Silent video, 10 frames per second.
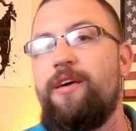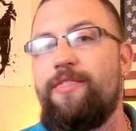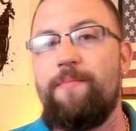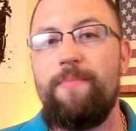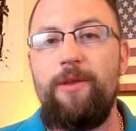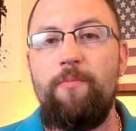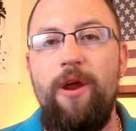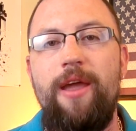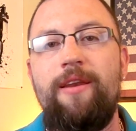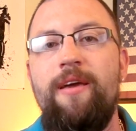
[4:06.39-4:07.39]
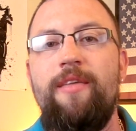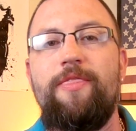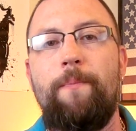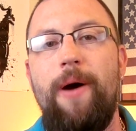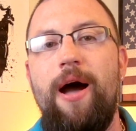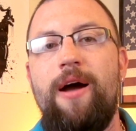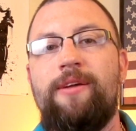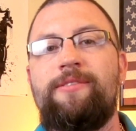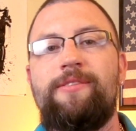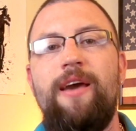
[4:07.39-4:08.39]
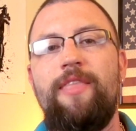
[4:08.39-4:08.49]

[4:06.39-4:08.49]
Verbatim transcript: the midbrain, the pons,